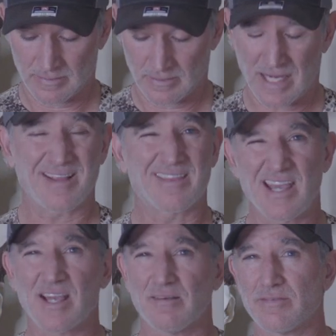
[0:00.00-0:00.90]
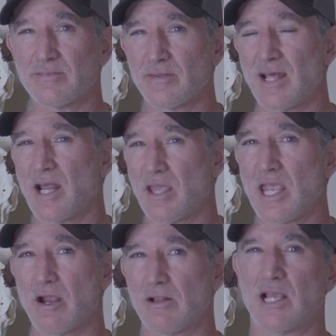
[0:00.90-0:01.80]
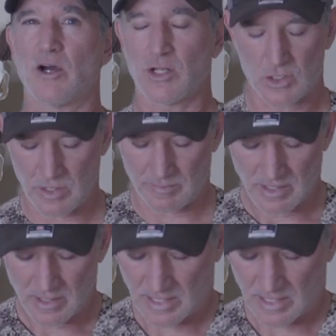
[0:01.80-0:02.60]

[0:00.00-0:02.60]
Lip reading: I can think of that I carry like on a trip.